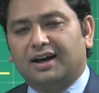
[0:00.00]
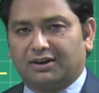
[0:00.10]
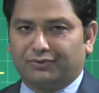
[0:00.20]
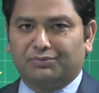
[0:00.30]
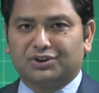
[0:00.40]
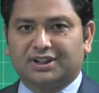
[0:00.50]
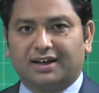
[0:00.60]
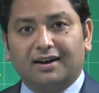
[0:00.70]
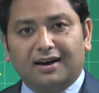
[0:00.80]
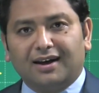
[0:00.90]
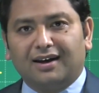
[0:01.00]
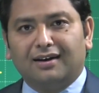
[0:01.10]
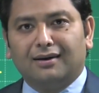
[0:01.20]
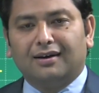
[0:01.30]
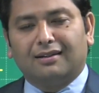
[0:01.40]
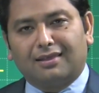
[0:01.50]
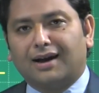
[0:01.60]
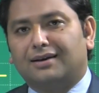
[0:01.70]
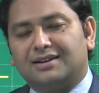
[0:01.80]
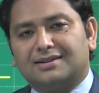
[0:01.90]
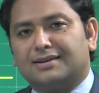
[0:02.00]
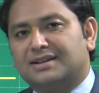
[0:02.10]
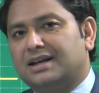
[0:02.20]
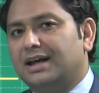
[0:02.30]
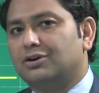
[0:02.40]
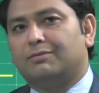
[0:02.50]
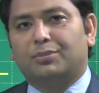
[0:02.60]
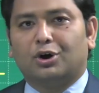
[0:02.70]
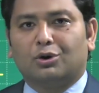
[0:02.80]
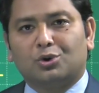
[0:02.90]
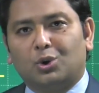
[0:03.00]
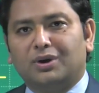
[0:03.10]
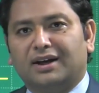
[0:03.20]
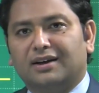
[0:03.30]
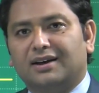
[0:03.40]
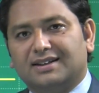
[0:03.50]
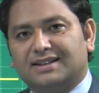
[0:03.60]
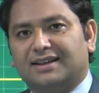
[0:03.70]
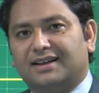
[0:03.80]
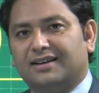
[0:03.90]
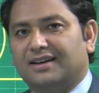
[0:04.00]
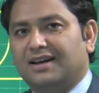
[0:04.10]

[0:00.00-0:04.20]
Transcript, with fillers: And we would say, hey, that is the state of pure rolling, isn't it?